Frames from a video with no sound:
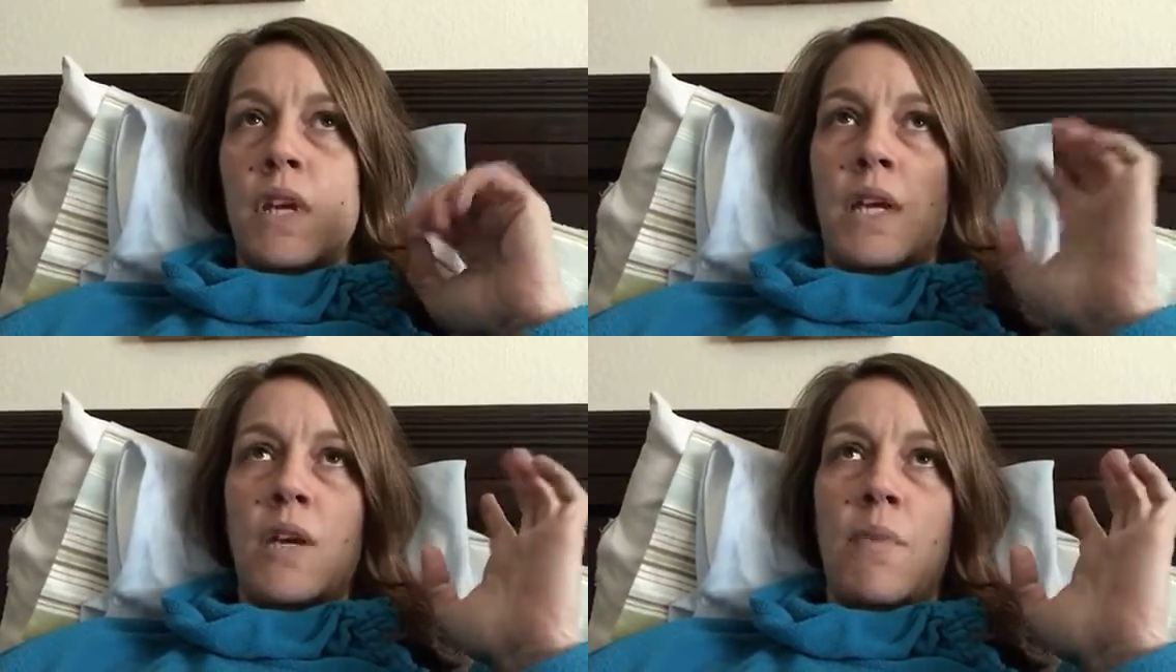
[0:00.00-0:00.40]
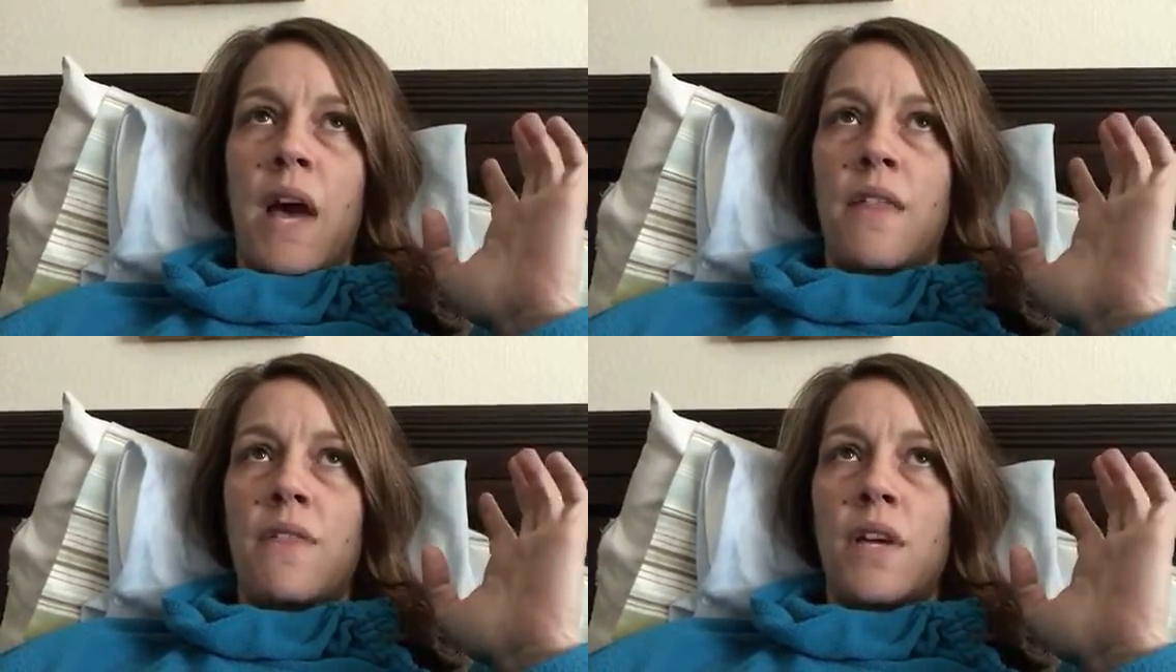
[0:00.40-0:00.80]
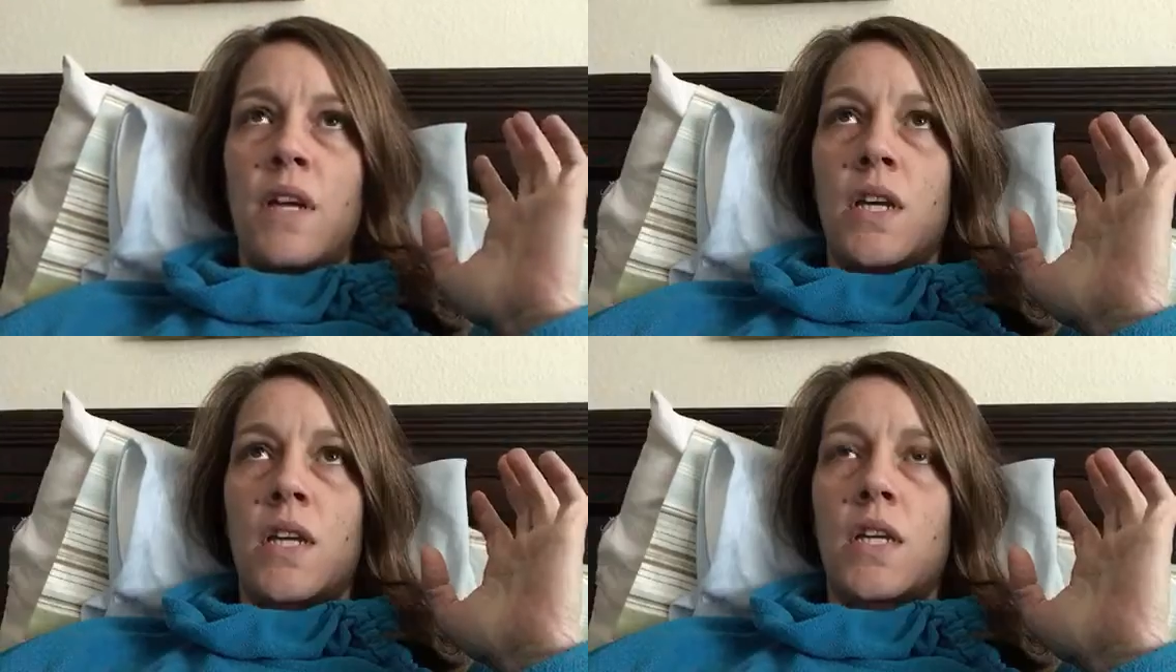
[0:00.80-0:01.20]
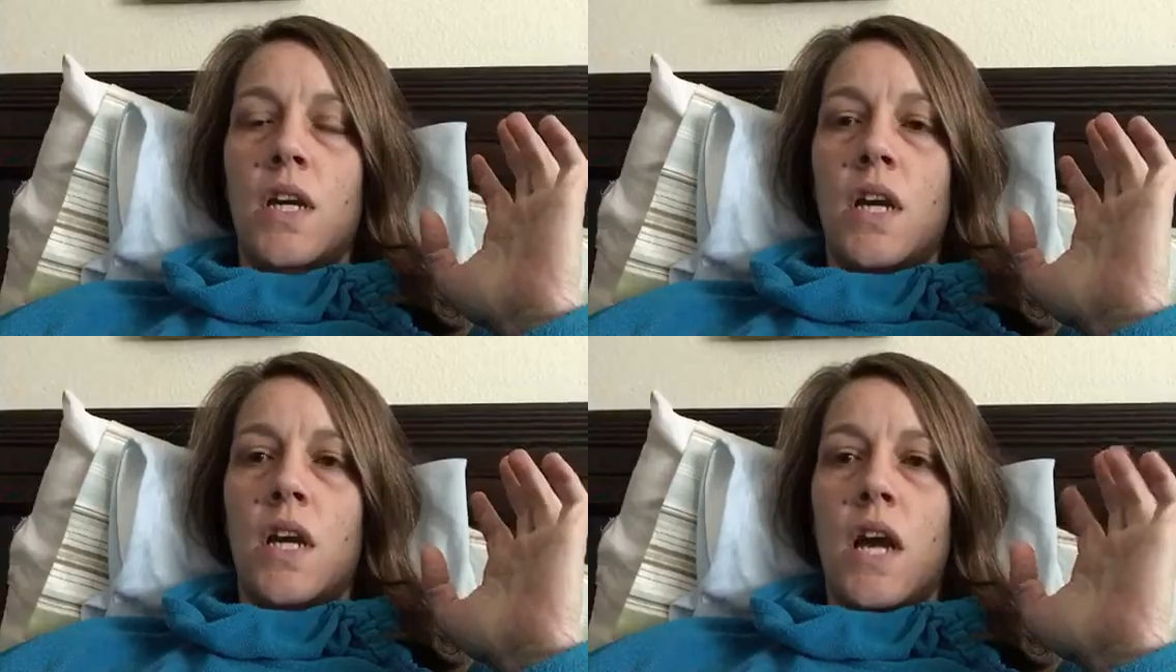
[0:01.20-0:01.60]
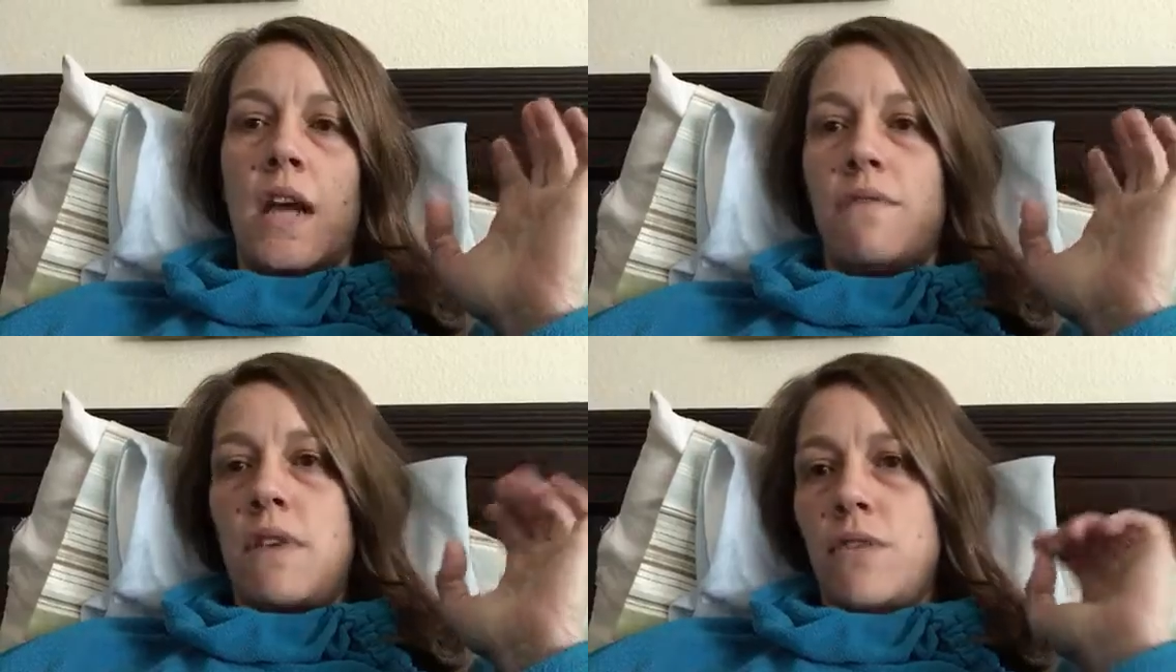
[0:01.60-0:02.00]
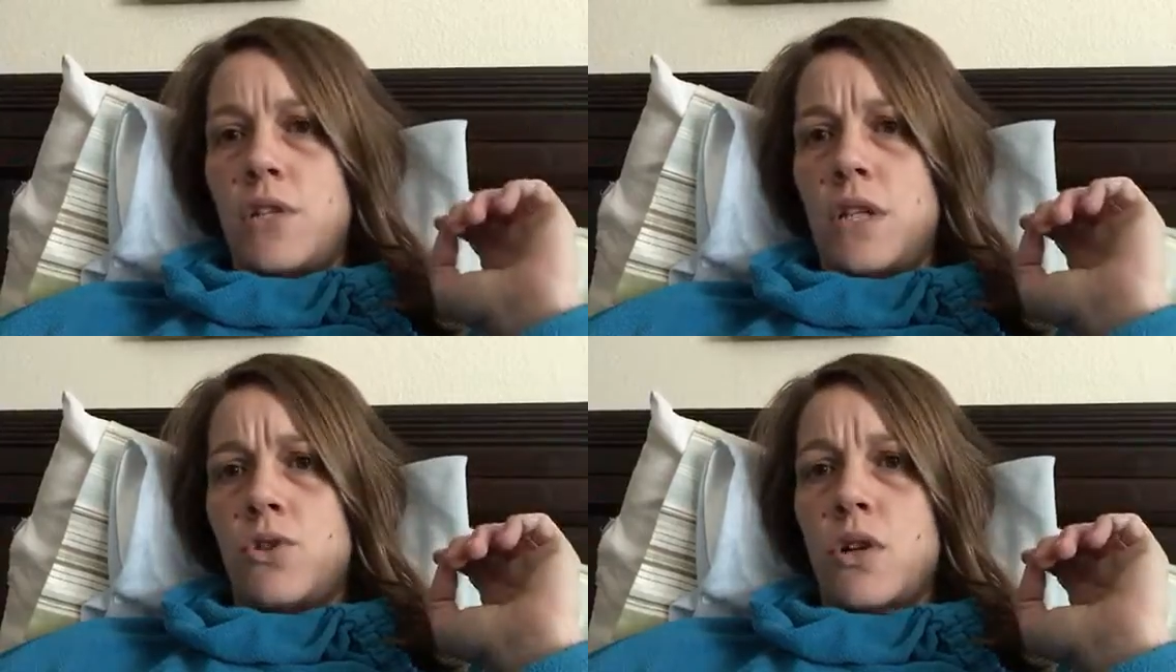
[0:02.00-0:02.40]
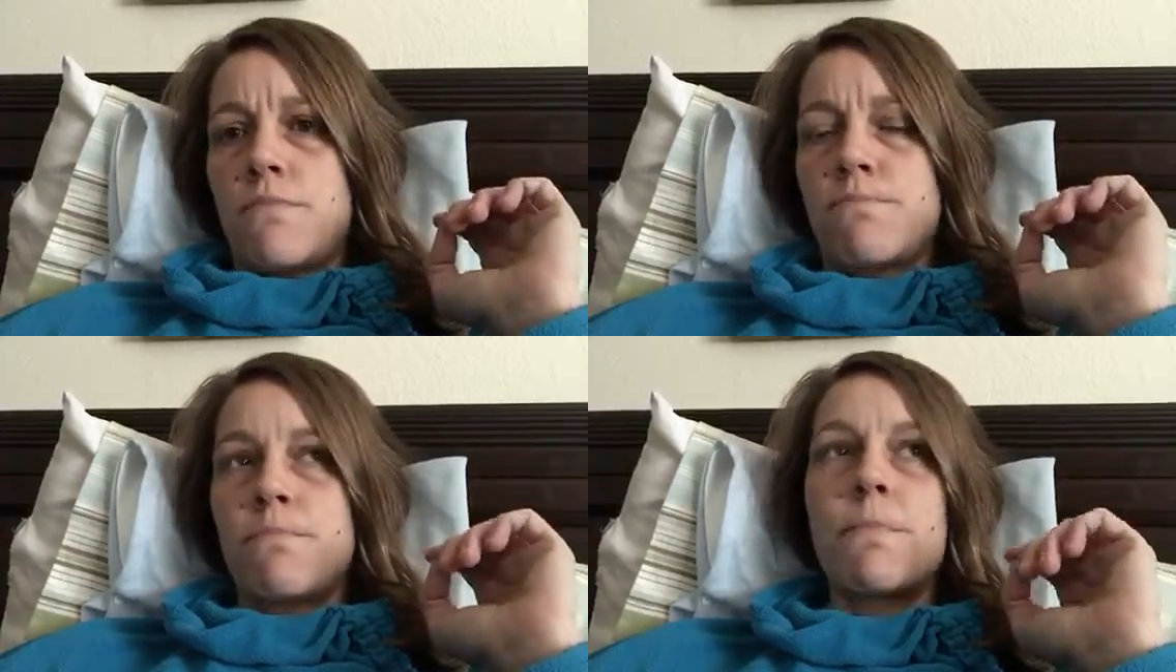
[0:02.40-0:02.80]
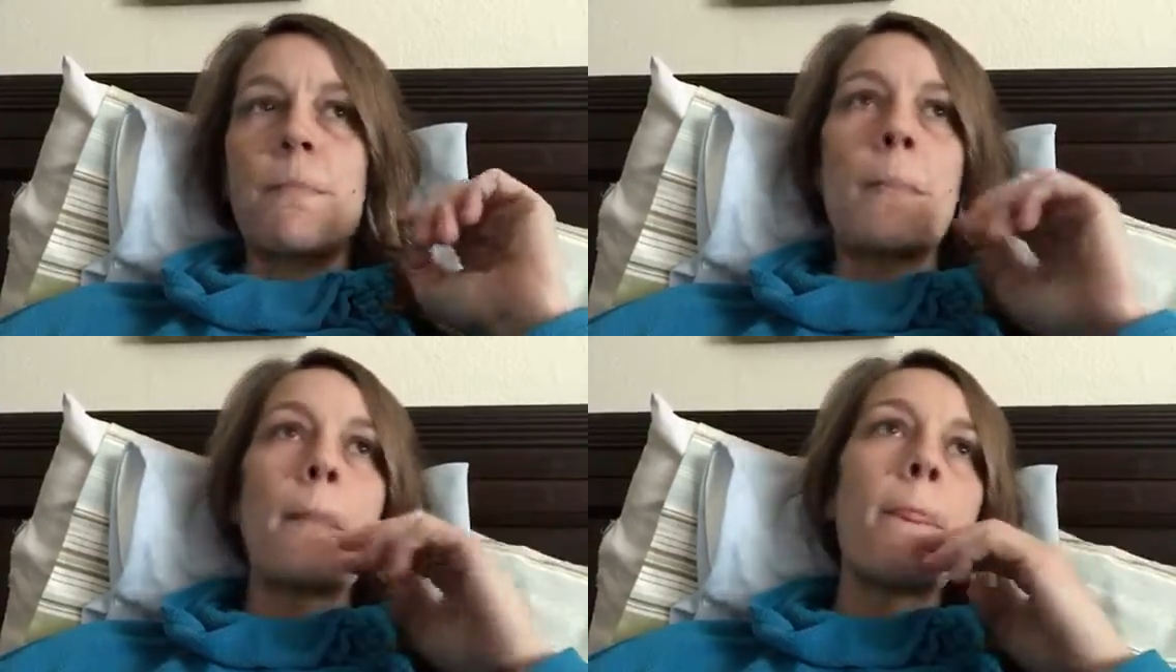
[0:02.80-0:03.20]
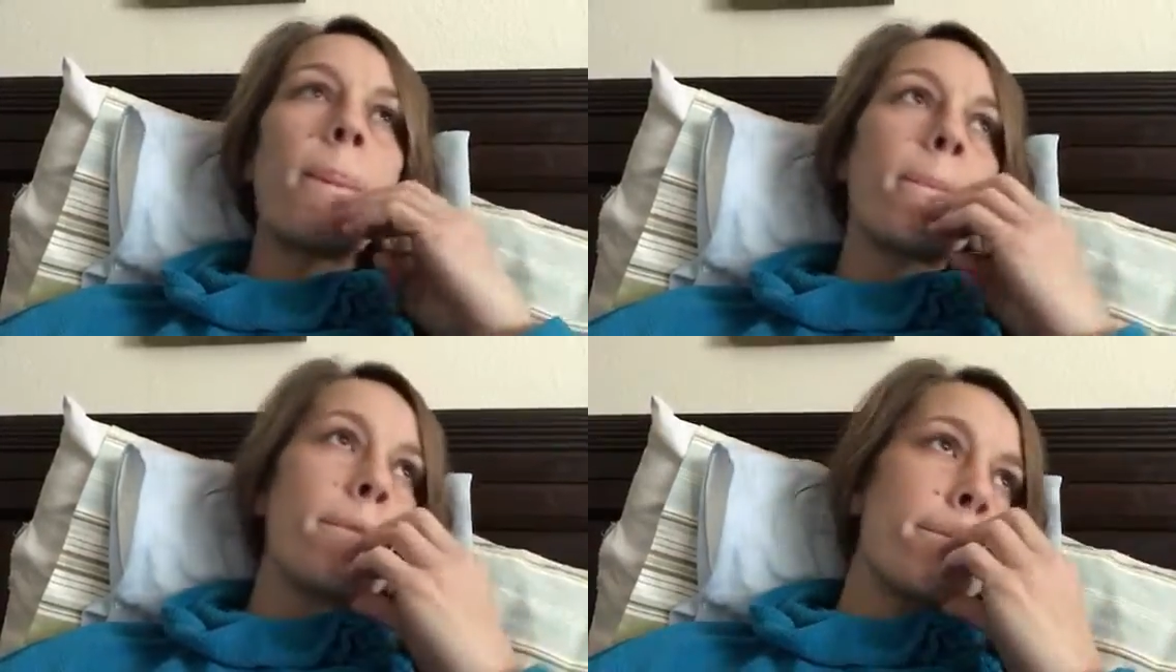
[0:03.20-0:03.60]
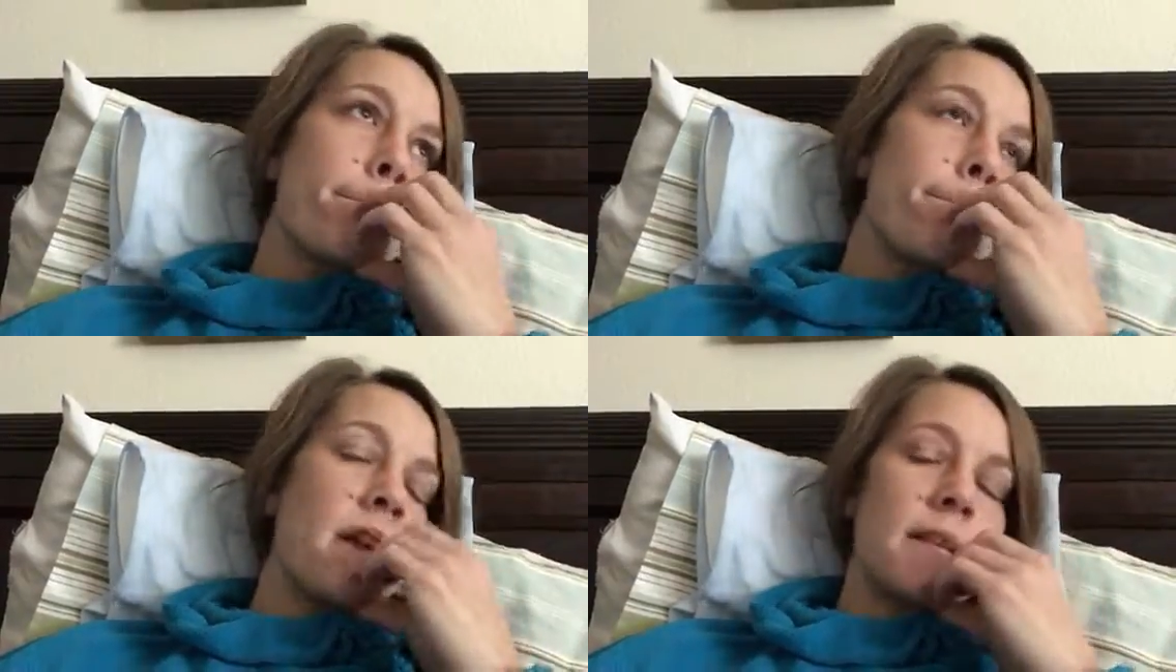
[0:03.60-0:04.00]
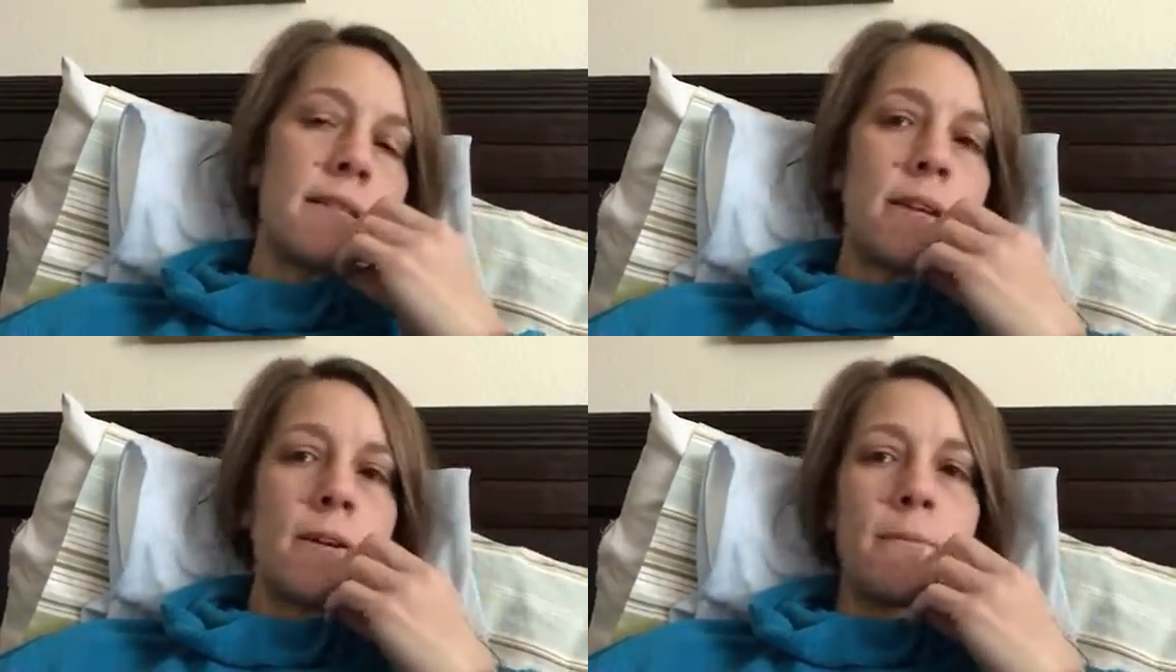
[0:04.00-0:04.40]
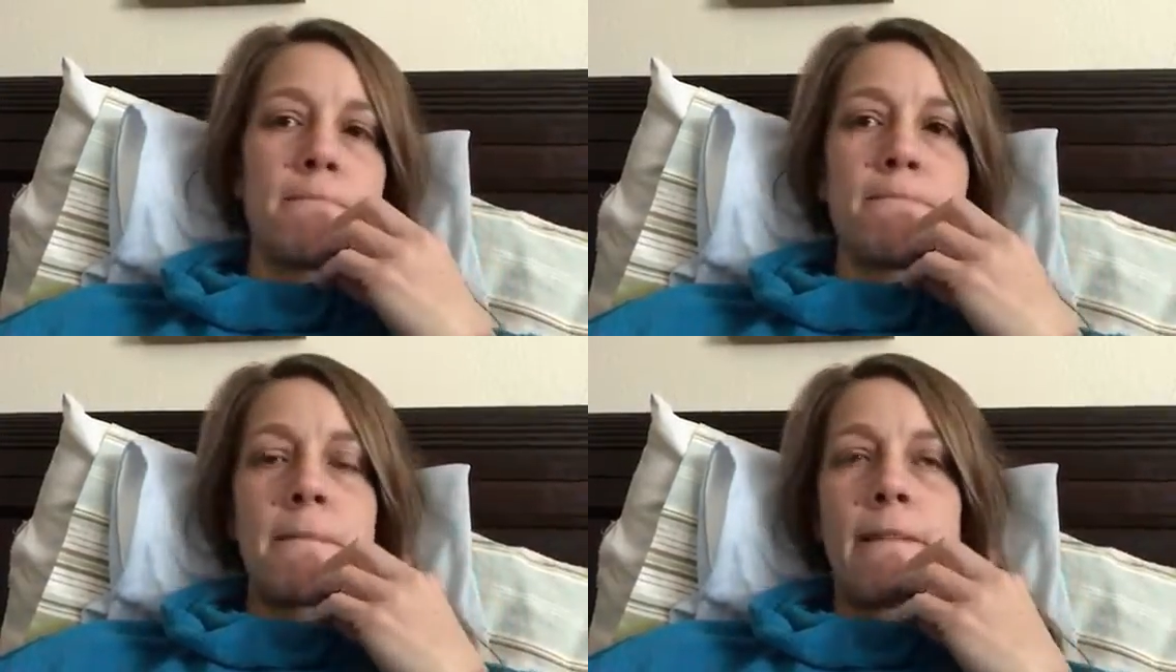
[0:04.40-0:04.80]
idiopathic high fever syndrome and sent home.